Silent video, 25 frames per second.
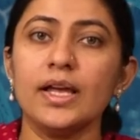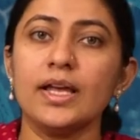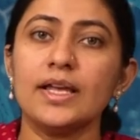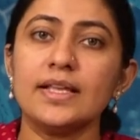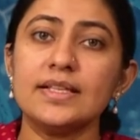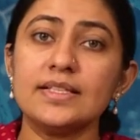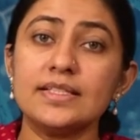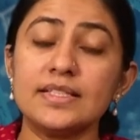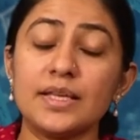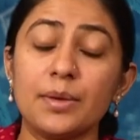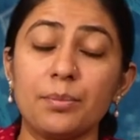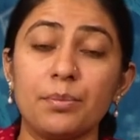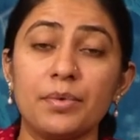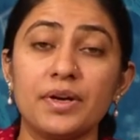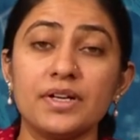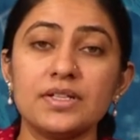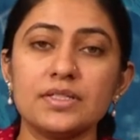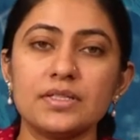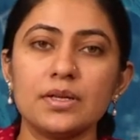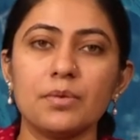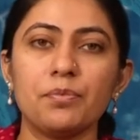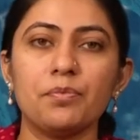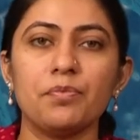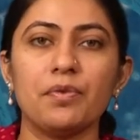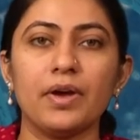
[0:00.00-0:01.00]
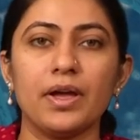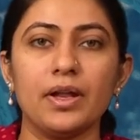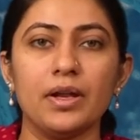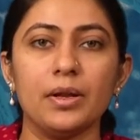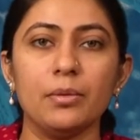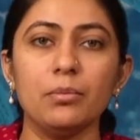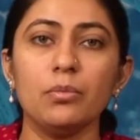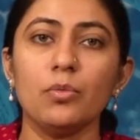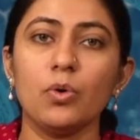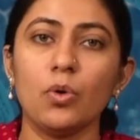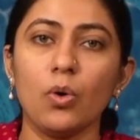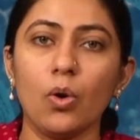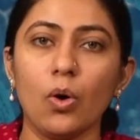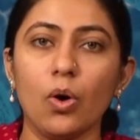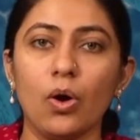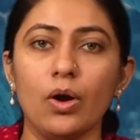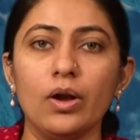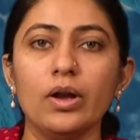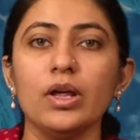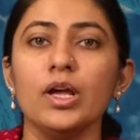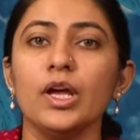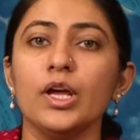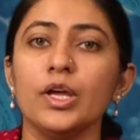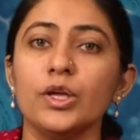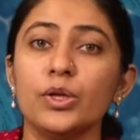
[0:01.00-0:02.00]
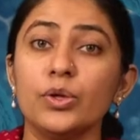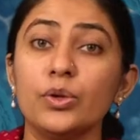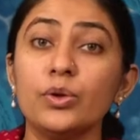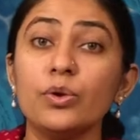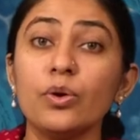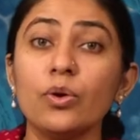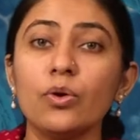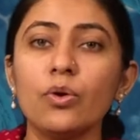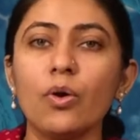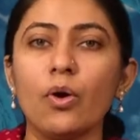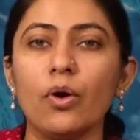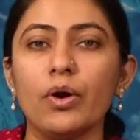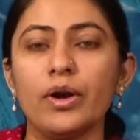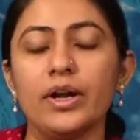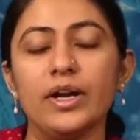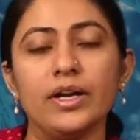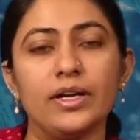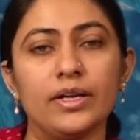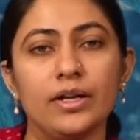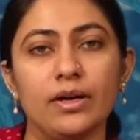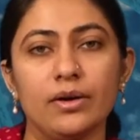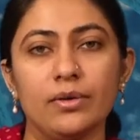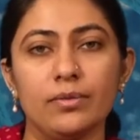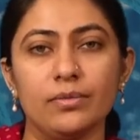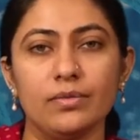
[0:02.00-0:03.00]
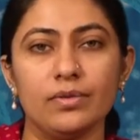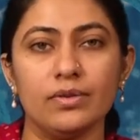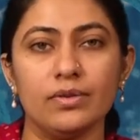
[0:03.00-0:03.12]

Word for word: in separate subphylum called Urochordata.